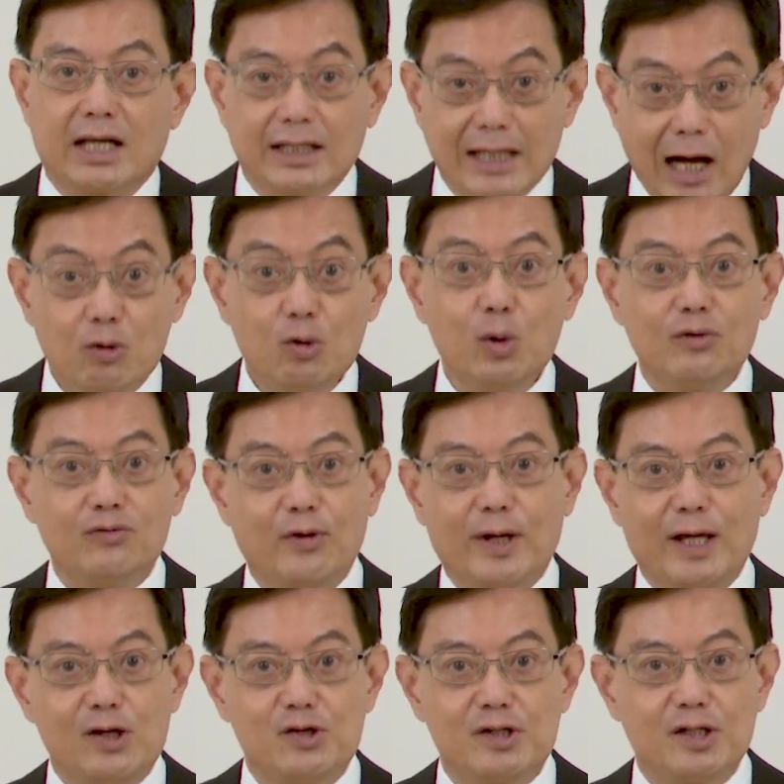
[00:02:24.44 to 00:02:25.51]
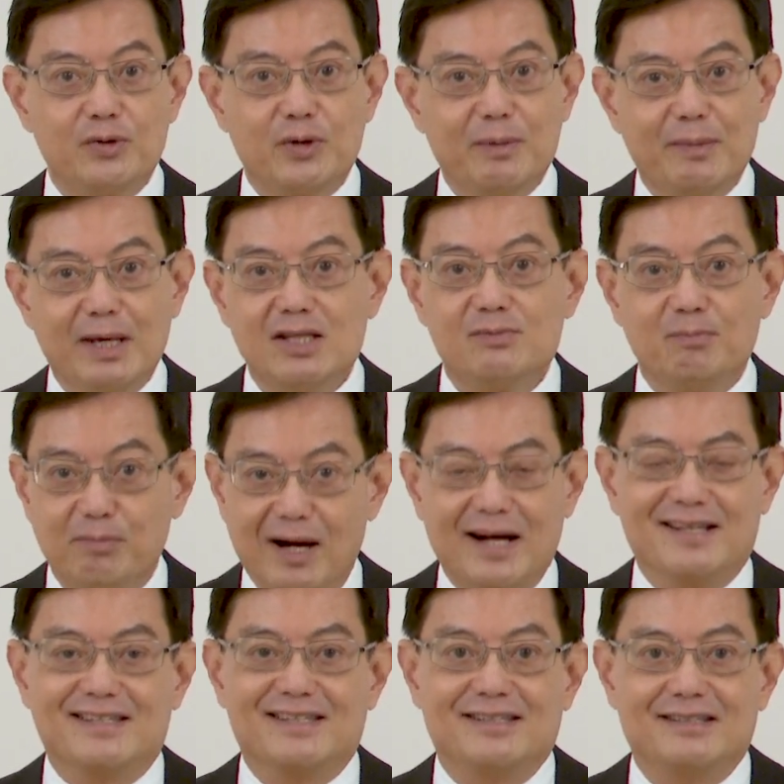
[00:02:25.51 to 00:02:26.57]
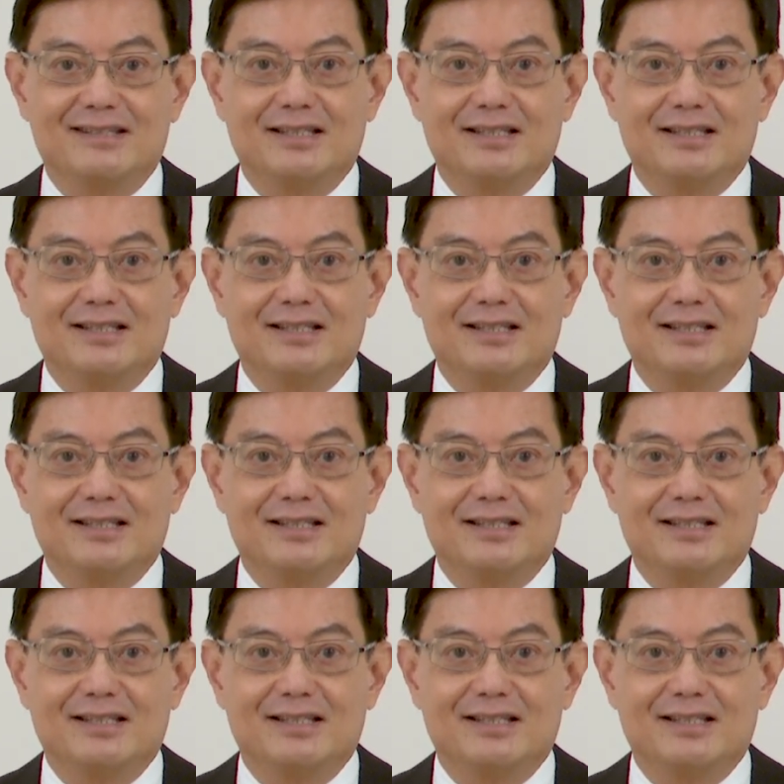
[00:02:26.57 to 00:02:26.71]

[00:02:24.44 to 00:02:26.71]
The outlook for Asia remains bright.